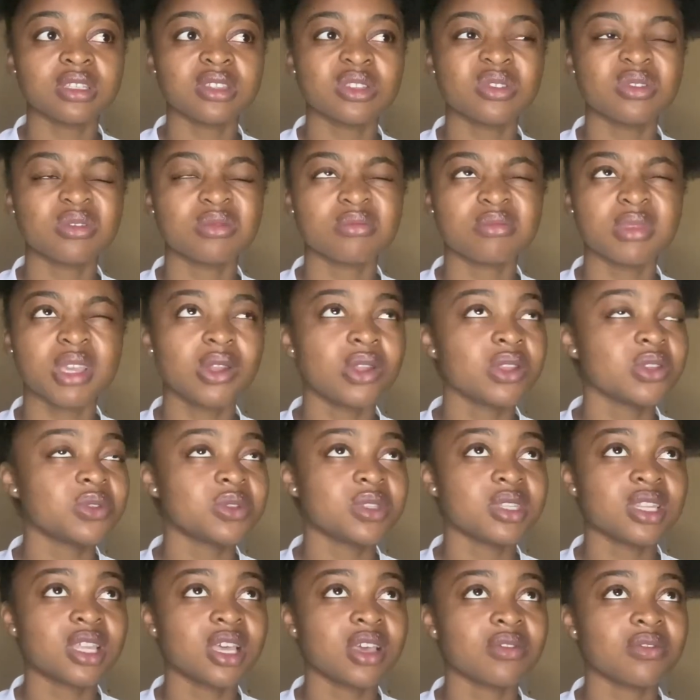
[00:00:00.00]
No, biology
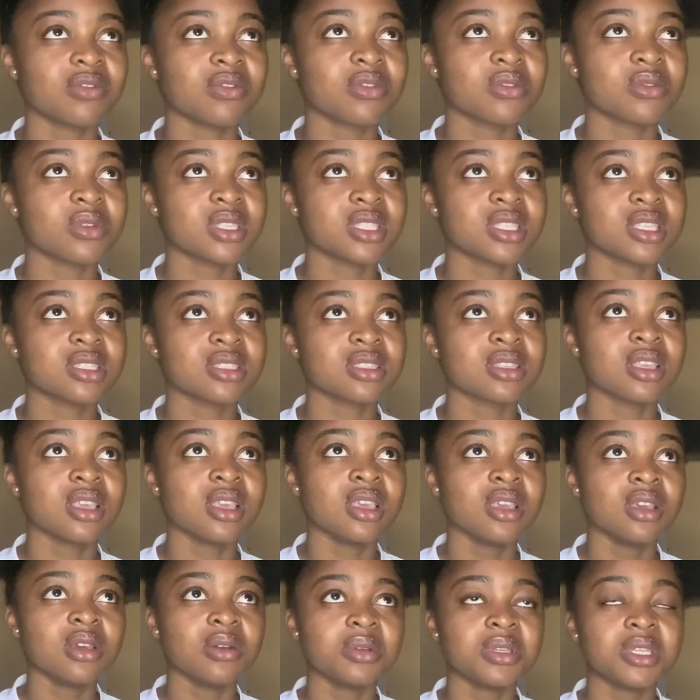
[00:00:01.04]
didn't have quizzes,
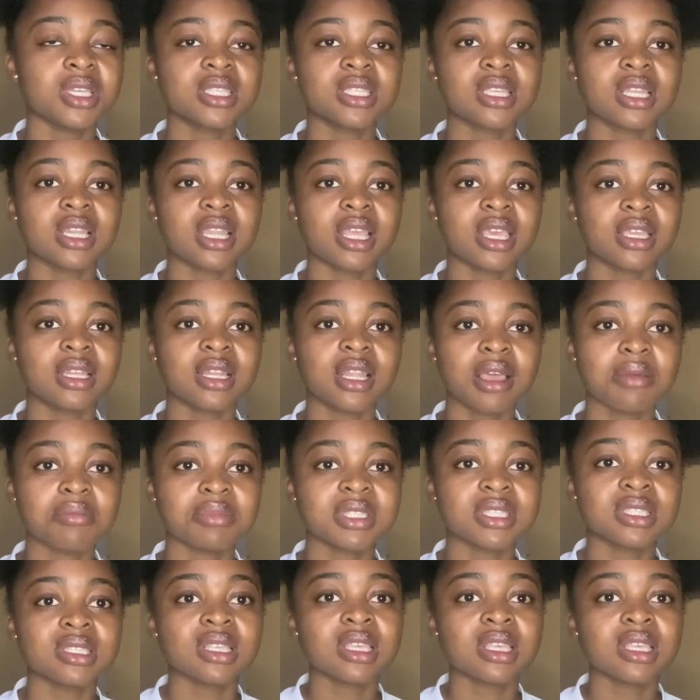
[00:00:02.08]
we just had like labs.